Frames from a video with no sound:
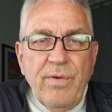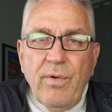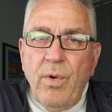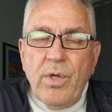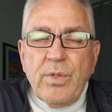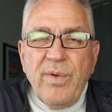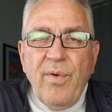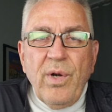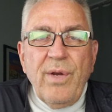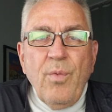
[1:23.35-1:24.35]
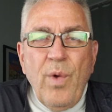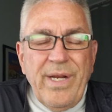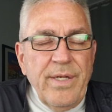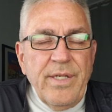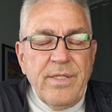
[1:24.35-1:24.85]
Of course, we've already
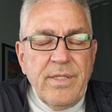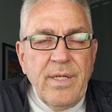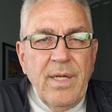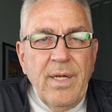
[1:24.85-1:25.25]
witnessed